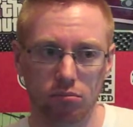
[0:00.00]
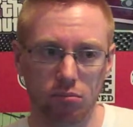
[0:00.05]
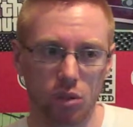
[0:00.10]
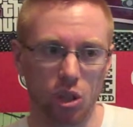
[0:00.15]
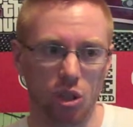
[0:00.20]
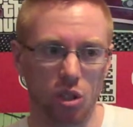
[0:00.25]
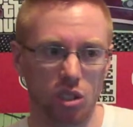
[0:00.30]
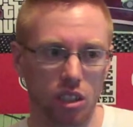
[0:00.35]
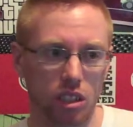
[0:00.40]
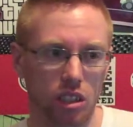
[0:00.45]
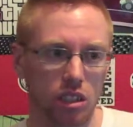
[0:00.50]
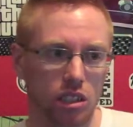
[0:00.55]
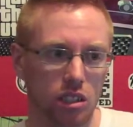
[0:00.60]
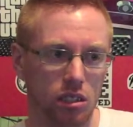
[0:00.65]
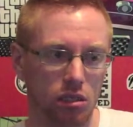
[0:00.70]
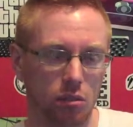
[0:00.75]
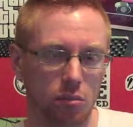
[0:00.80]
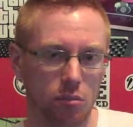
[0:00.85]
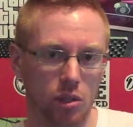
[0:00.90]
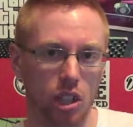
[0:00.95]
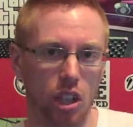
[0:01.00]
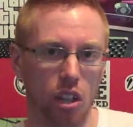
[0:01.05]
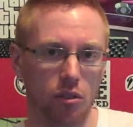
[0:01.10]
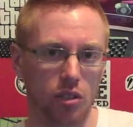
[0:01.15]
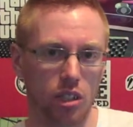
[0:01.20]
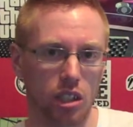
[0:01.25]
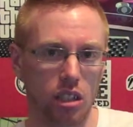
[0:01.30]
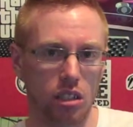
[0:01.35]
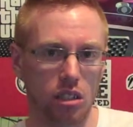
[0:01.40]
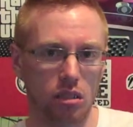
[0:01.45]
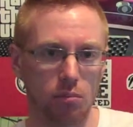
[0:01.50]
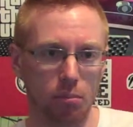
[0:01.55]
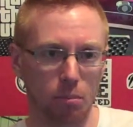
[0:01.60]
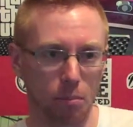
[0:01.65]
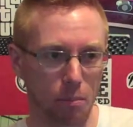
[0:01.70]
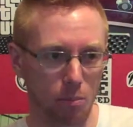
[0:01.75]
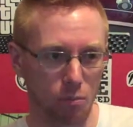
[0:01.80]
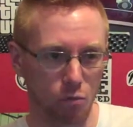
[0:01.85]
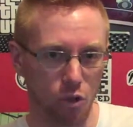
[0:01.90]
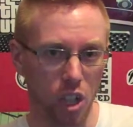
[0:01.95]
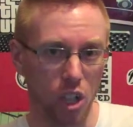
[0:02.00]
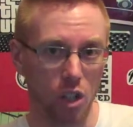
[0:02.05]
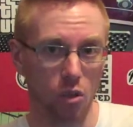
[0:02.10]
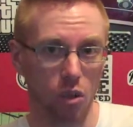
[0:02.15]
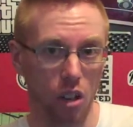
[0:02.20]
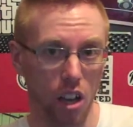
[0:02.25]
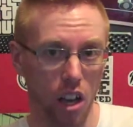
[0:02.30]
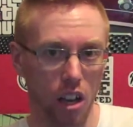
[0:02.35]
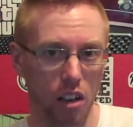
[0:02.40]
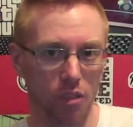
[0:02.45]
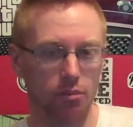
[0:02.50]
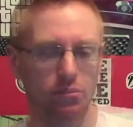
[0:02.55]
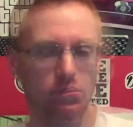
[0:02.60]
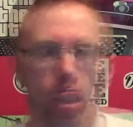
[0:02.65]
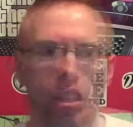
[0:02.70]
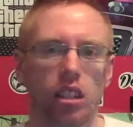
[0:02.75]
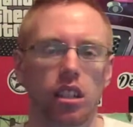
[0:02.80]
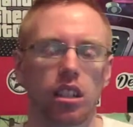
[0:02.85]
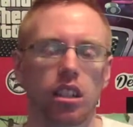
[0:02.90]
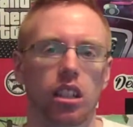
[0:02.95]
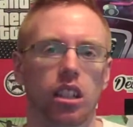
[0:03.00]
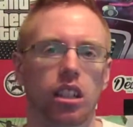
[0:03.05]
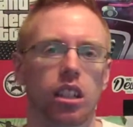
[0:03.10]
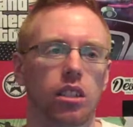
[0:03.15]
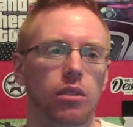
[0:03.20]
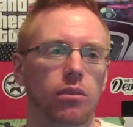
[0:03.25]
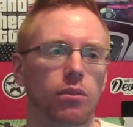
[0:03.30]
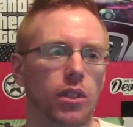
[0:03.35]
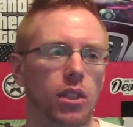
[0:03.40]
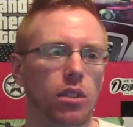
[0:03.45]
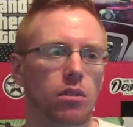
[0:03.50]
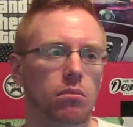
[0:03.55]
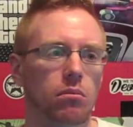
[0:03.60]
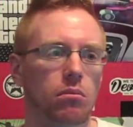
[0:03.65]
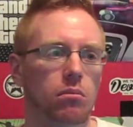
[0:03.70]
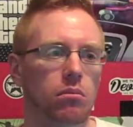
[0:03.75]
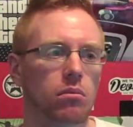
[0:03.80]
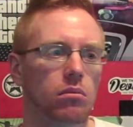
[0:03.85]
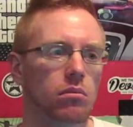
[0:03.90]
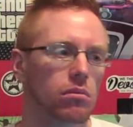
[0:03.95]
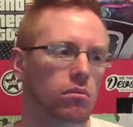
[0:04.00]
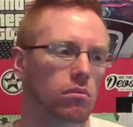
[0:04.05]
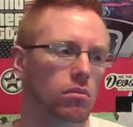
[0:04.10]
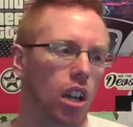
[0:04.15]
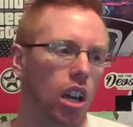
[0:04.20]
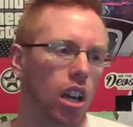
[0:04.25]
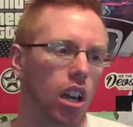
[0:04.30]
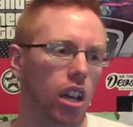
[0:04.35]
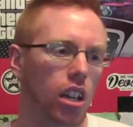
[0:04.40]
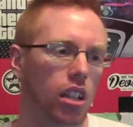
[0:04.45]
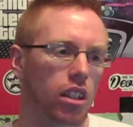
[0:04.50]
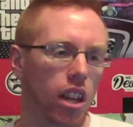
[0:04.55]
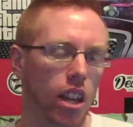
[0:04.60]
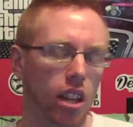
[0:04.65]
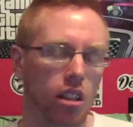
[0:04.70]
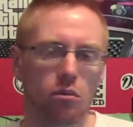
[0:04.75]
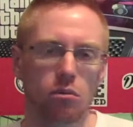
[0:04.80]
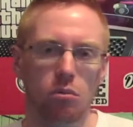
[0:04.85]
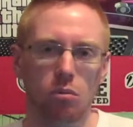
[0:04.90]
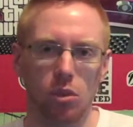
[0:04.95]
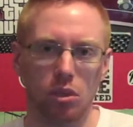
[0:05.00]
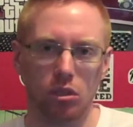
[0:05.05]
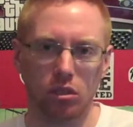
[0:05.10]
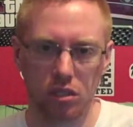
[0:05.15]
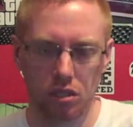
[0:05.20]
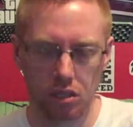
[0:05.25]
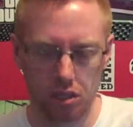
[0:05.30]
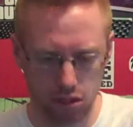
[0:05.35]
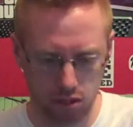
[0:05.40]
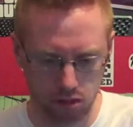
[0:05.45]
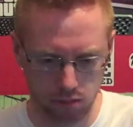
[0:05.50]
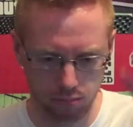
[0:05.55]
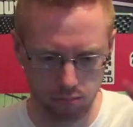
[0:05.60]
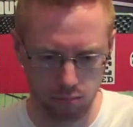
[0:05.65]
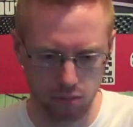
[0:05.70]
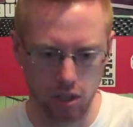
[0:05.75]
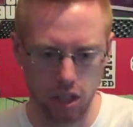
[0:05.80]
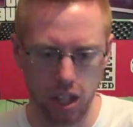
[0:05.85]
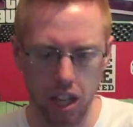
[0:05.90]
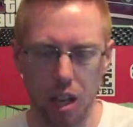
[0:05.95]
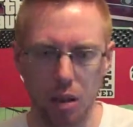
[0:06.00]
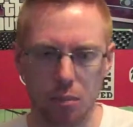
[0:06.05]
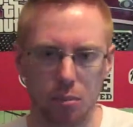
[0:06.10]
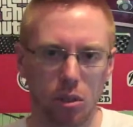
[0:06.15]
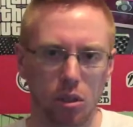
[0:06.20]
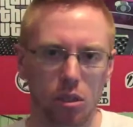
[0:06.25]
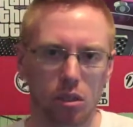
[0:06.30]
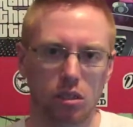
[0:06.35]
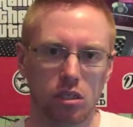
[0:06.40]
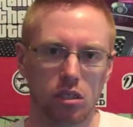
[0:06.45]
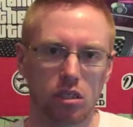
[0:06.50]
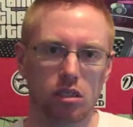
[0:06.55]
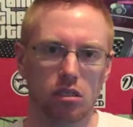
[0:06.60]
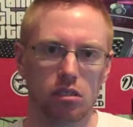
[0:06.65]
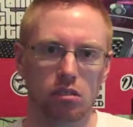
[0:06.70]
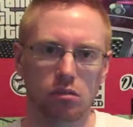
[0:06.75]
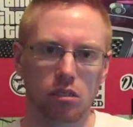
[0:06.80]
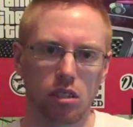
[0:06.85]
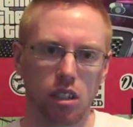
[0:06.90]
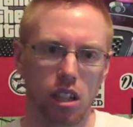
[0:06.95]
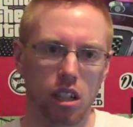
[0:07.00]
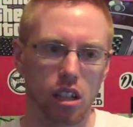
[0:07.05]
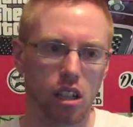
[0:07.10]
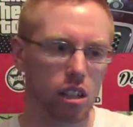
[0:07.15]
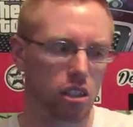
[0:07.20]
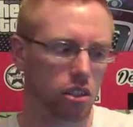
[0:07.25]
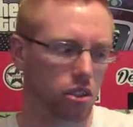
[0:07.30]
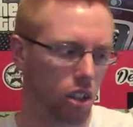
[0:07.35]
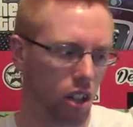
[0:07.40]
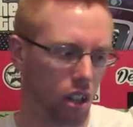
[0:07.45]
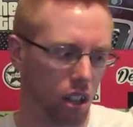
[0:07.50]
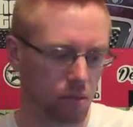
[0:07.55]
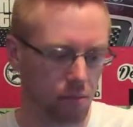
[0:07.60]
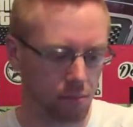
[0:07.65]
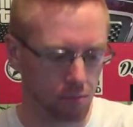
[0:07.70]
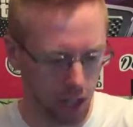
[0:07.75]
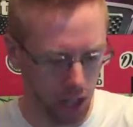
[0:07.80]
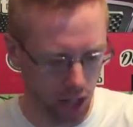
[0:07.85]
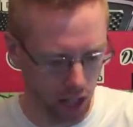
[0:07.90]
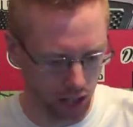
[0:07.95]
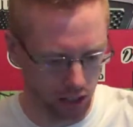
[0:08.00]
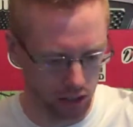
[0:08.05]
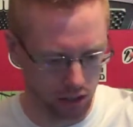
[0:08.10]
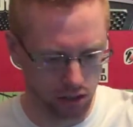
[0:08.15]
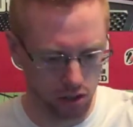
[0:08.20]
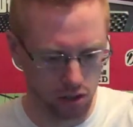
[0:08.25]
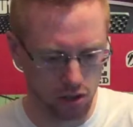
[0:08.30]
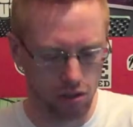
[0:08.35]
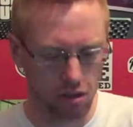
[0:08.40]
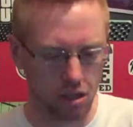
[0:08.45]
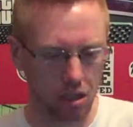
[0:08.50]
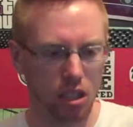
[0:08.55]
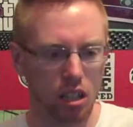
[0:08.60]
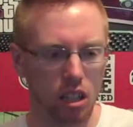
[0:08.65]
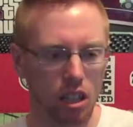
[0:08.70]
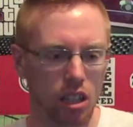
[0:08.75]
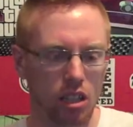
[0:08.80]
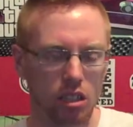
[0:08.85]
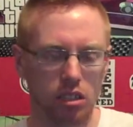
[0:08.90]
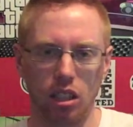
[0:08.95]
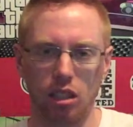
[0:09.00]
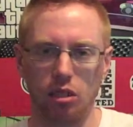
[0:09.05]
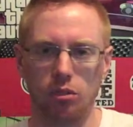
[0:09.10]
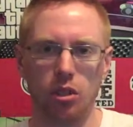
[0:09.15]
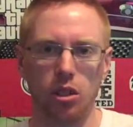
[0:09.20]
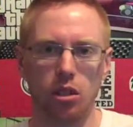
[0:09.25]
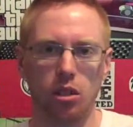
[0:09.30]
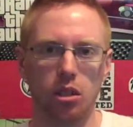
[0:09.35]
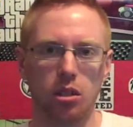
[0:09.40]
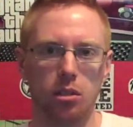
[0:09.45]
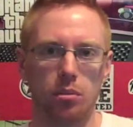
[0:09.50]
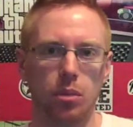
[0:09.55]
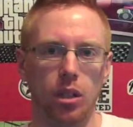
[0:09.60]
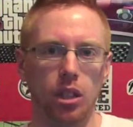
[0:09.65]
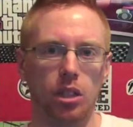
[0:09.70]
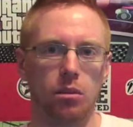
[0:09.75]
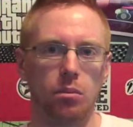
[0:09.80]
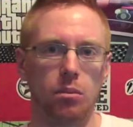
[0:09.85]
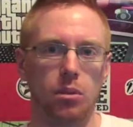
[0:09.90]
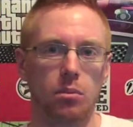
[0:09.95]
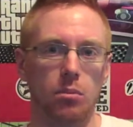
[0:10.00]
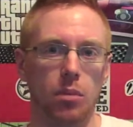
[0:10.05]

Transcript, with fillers: because it's themselves, it's real life. The film uh, then, once the airport uh, is gone and Seth Rogen has picked up his